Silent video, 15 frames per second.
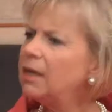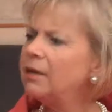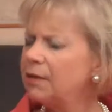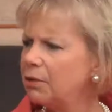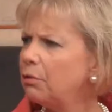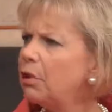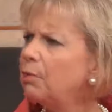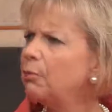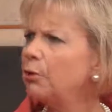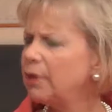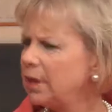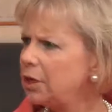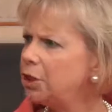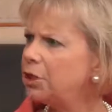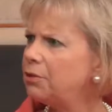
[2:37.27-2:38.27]
there are more
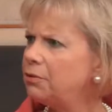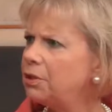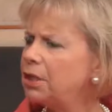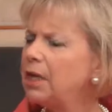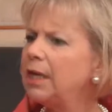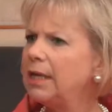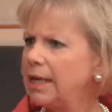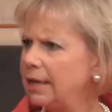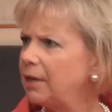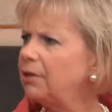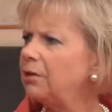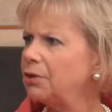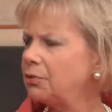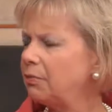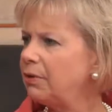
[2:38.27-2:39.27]
issues getting
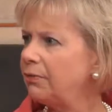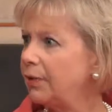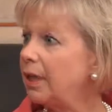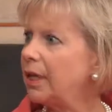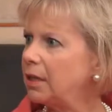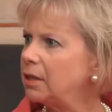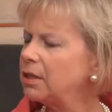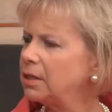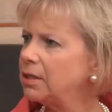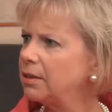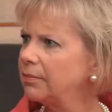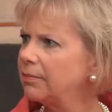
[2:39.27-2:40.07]
those refinanced.